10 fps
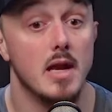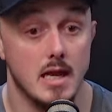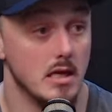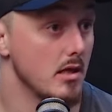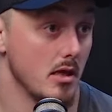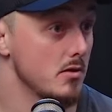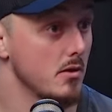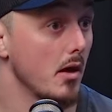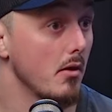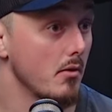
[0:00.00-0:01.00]
anything to
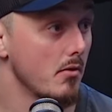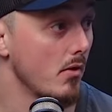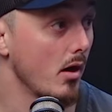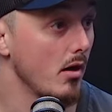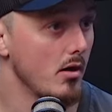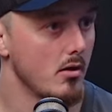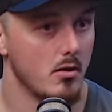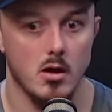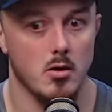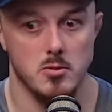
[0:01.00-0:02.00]
you, right?
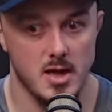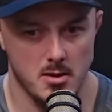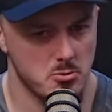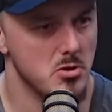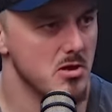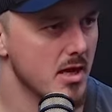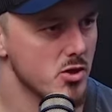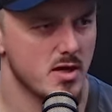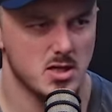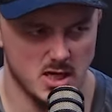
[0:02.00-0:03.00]
Oh, yeah, you need to get
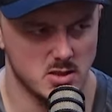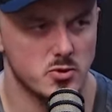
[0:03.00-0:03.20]
shredded, take some